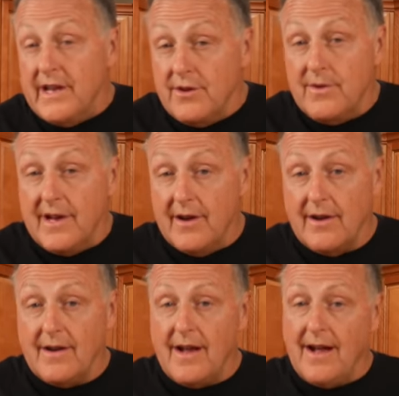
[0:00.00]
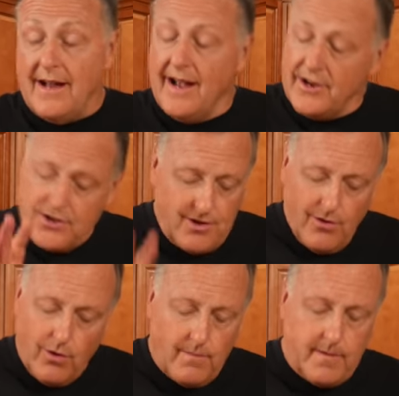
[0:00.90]
do here. I sure
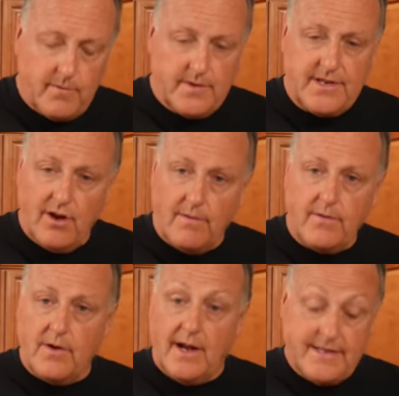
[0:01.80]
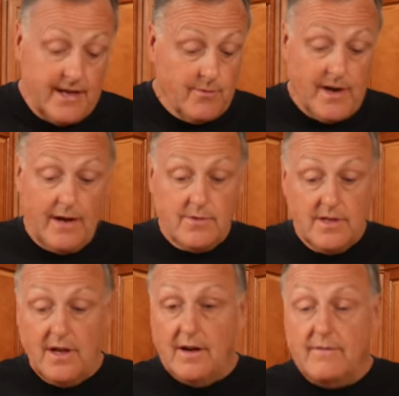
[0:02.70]
hope it was helpful. I tell you what, I would
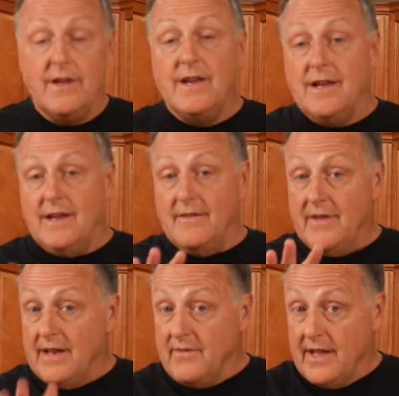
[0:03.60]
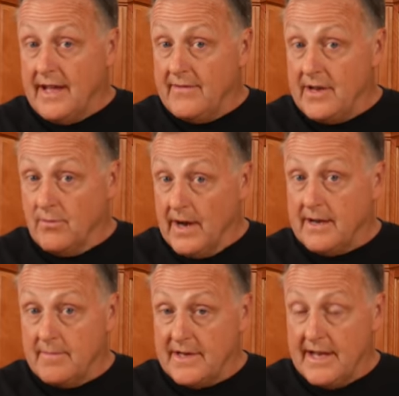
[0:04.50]
love if any of you have any
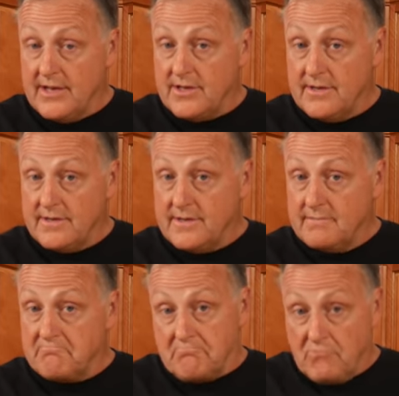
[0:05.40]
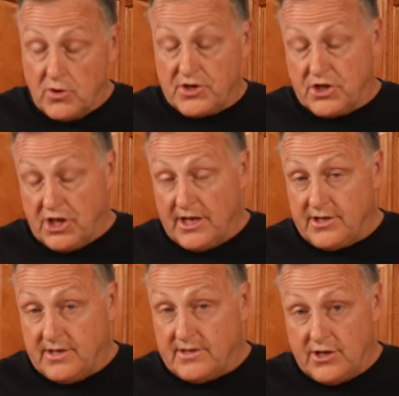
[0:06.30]
recommendations or
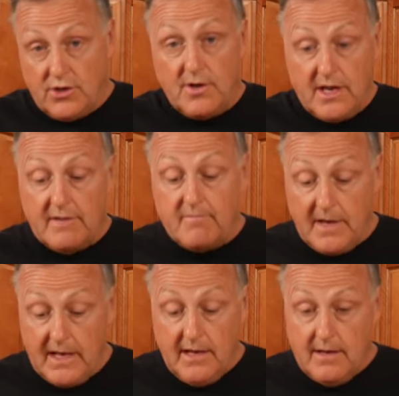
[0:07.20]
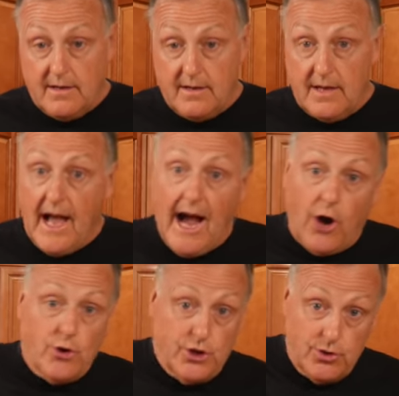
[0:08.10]
suggestions that you can give me
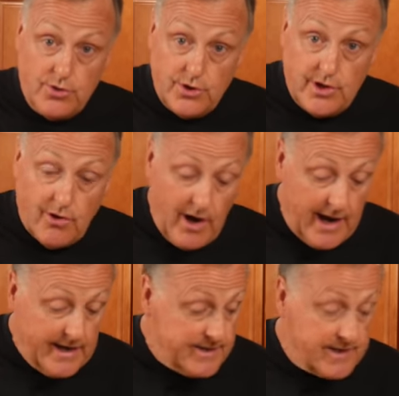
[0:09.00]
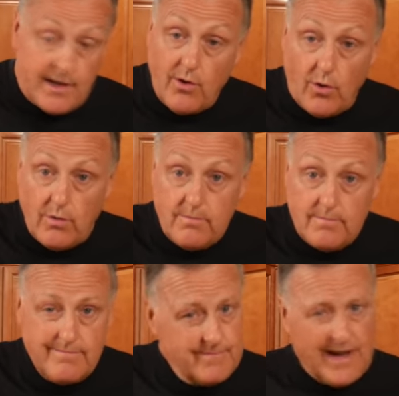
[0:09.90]
how you do your ice at home.
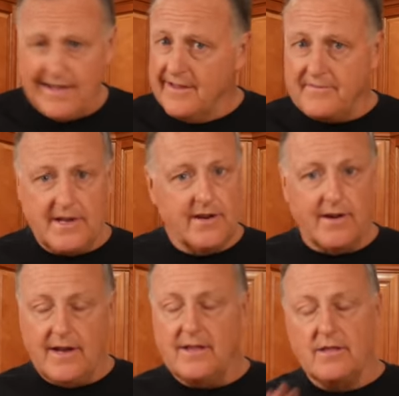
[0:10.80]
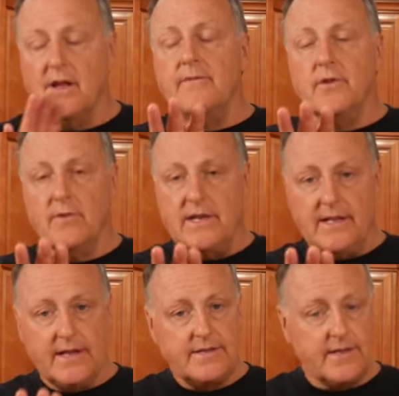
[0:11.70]
I'd love to hear it. I love to read
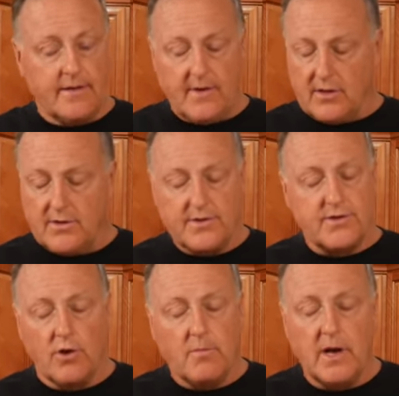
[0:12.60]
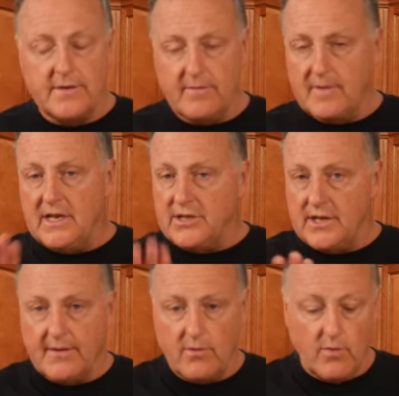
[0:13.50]
that stuff. I learned so much from each and
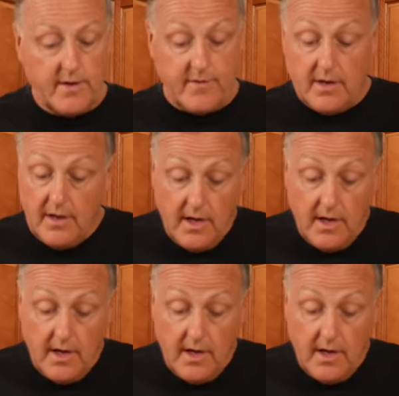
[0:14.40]
every one of you